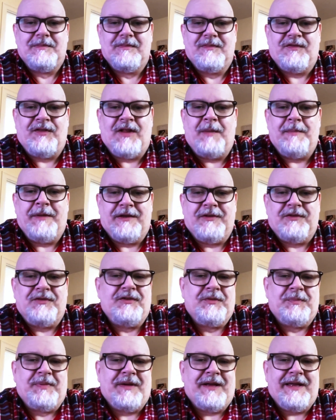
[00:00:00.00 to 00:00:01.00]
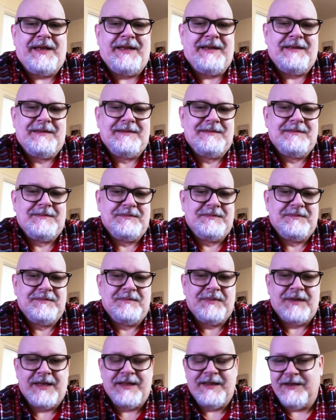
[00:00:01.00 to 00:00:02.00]
flummoxed by
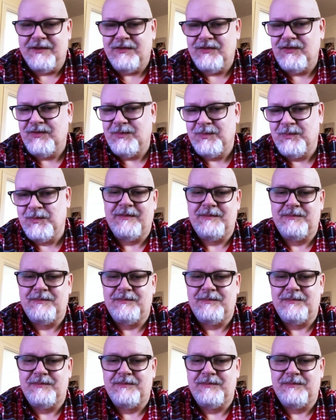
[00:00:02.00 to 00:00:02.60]
this.